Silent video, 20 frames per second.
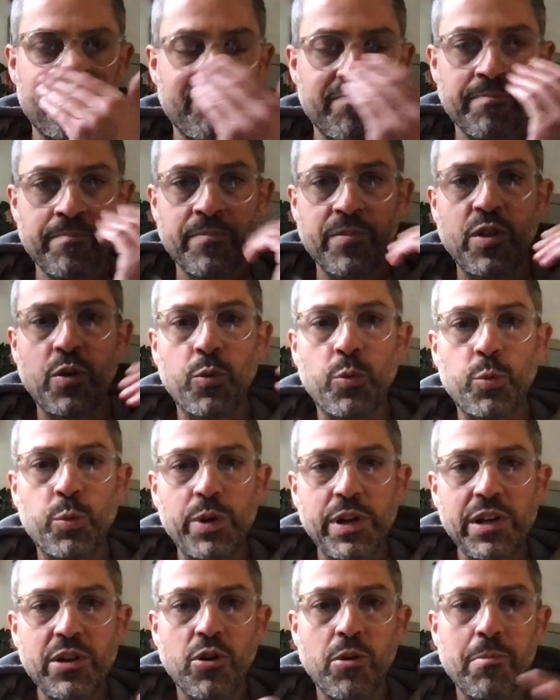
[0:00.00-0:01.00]
The
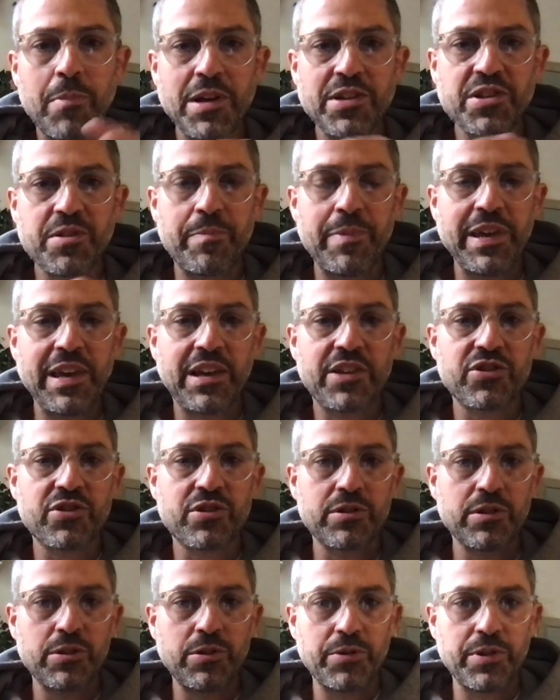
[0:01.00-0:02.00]
real must be
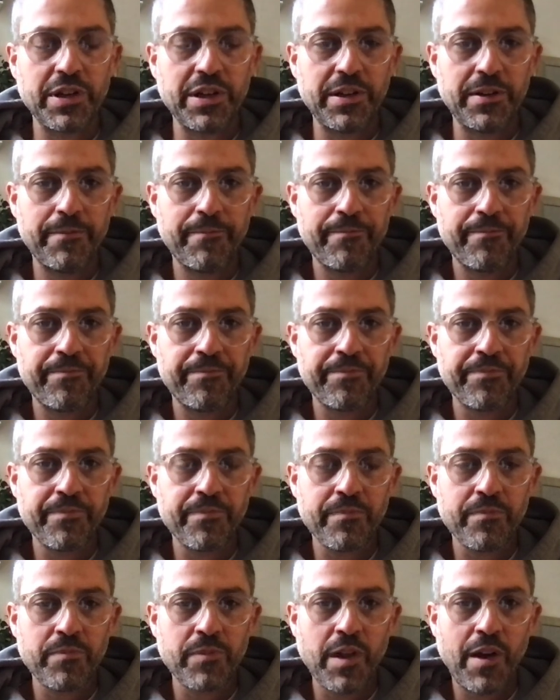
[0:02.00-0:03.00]
excluded
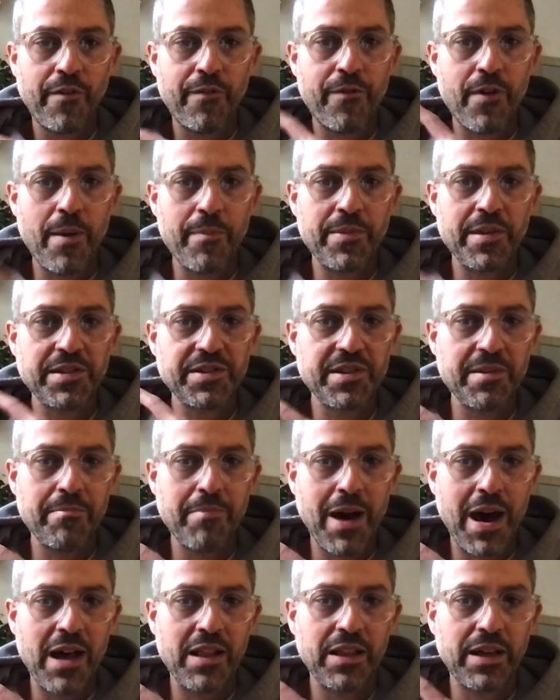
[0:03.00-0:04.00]
from the
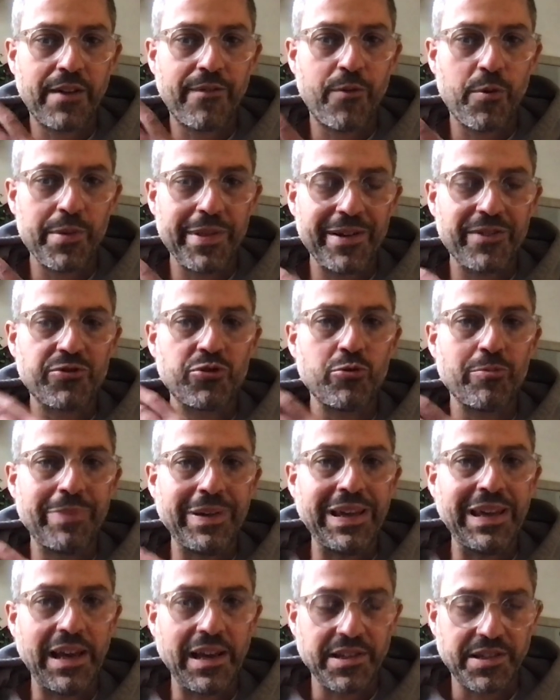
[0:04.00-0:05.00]
symbolic for there to be
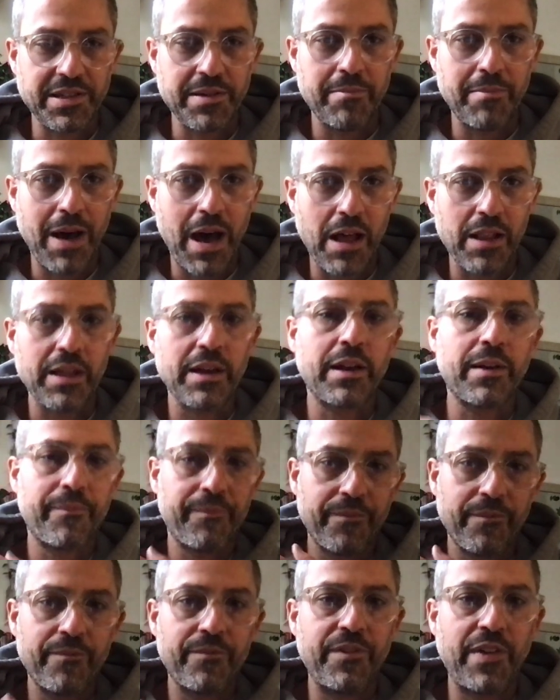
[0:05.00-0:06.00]
a symbolic.
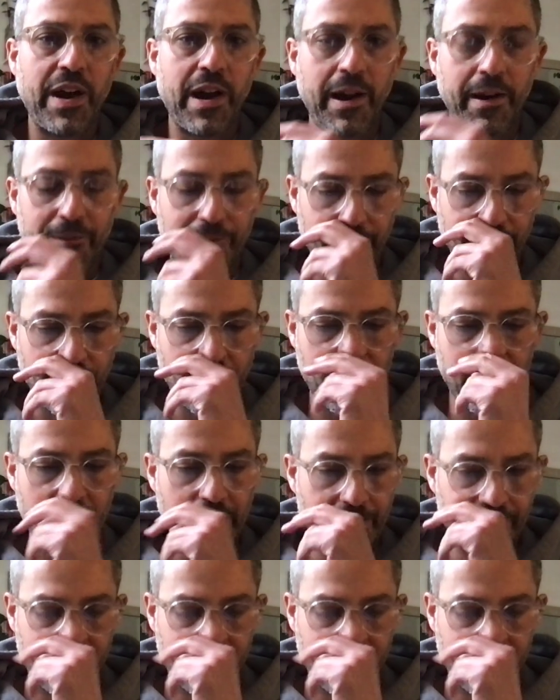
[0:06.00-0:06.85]
Fine, fair enough.